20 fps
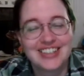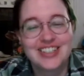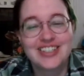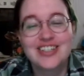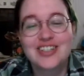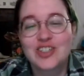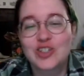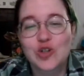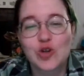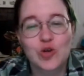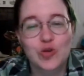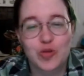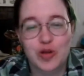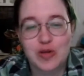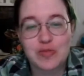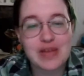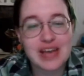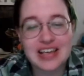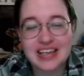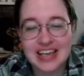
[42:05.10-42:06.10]
Just
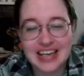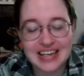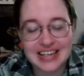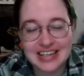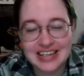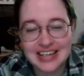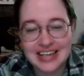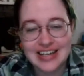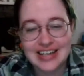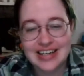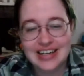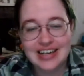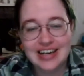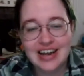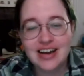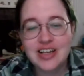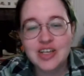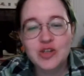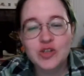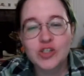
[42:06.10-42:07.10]
jewelry making,
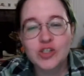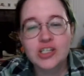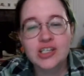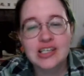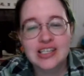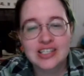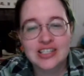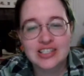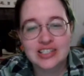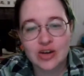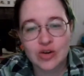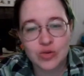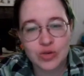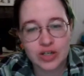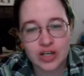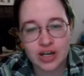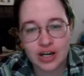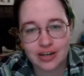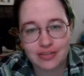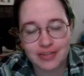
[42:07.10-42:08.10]
not usually
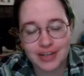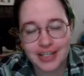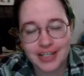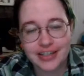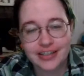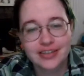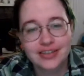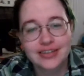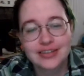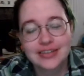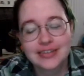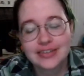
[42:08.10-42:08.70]
stone carving.